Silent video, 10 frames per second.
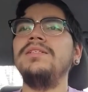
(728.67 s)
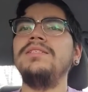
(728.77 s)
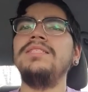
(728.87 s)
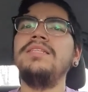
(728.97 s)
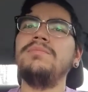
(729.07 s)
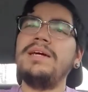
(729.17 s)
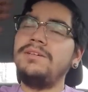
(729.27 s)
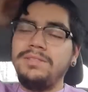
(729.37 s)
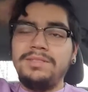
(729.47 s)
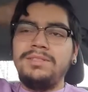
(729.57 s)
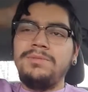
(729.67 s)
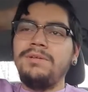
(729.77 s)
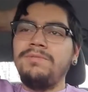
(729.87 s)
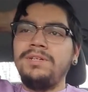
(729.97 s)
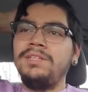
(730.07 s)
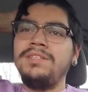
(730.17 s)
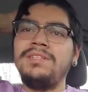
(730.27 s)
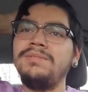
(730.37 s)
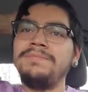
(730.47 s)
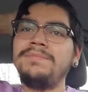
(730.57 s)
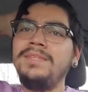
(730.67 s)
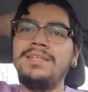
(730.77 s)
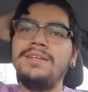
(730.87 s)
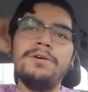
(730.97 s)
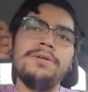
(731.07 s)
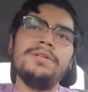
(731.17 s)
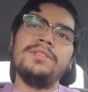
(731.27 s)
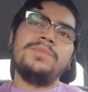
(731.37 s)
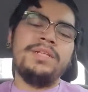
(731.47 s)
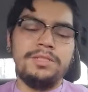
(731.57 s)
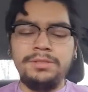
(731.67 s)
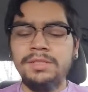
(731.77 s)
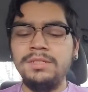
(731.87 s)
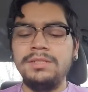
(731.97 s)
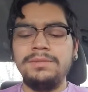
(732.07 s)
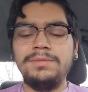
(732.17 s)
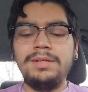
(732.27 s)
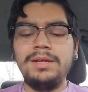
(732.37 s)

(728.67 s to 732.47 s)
see the mountains. I want to fucking go to dispensaries and